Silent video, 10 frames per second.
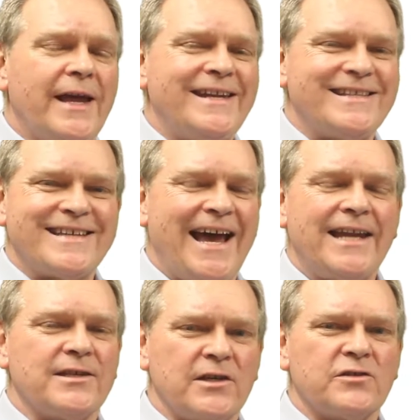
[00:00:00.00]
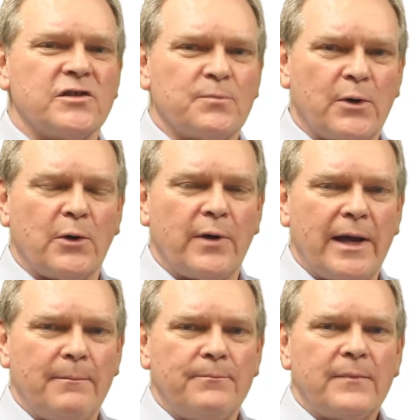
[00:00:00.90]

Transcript: a design assistance program.